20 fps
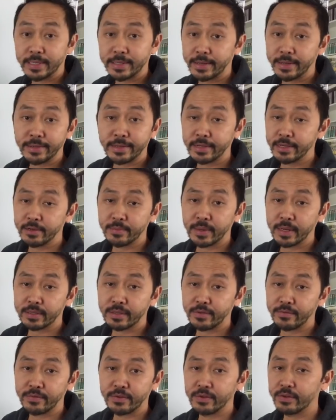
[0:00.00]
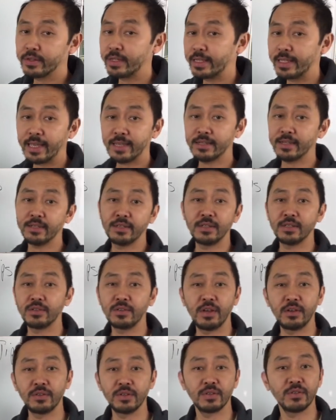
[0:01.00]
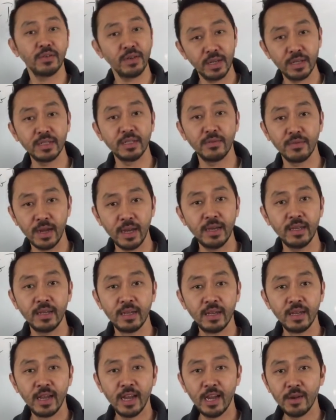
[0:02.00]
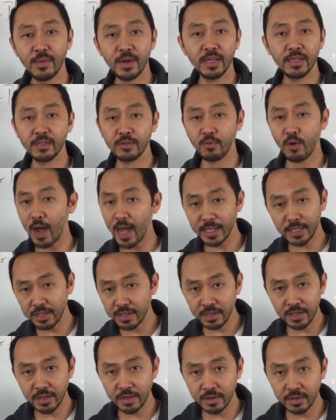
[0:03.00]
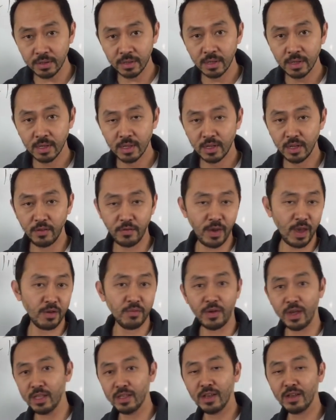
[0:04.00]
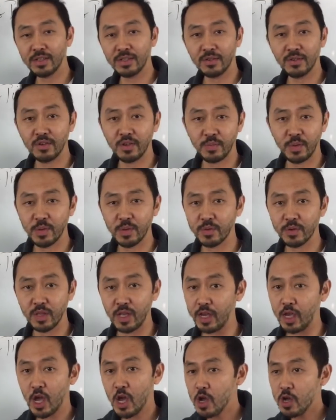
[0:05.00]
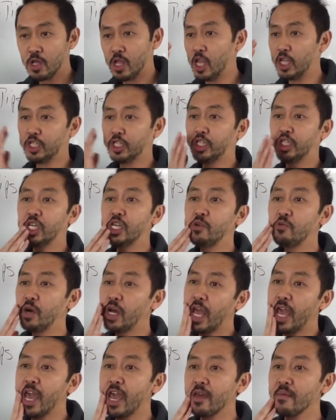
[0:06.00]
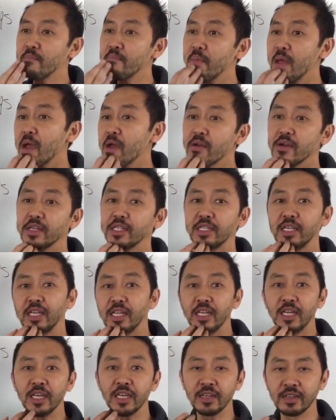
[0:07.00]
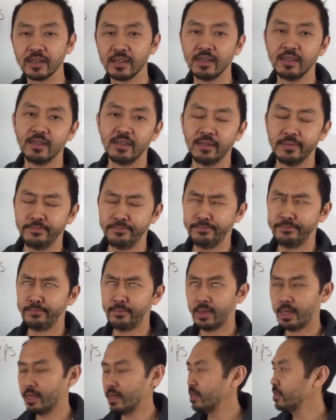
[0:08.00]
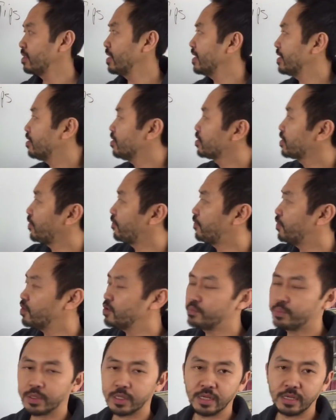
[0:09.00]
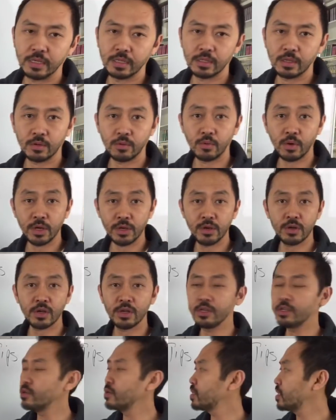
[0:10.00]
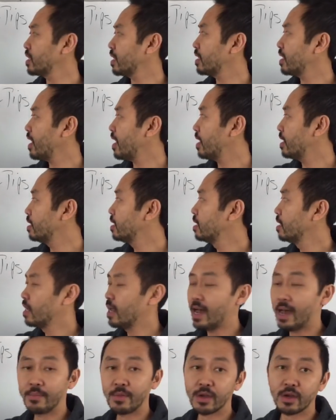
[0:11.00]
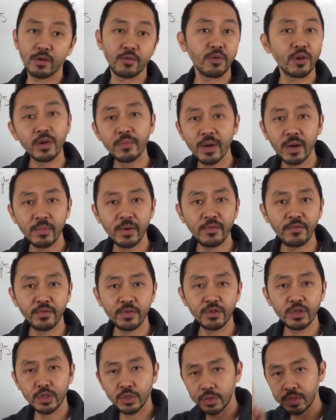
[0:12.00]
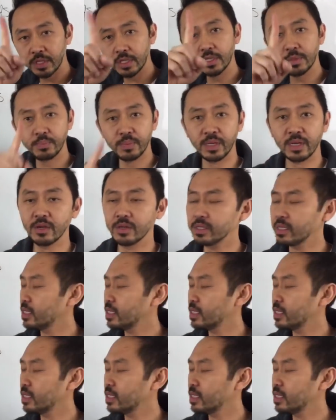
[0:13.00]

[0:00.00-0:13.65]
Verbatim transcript: gonna tell you about the food, and that shit just drives you crazy, right? Everybody's watching you. You've had weight loss surgery, people are like, let's see what Aunt Mary's eating. Like, there's a food police. So, what you're gonna do is like, hey, I'm not gonna worry about my food choices, but here's the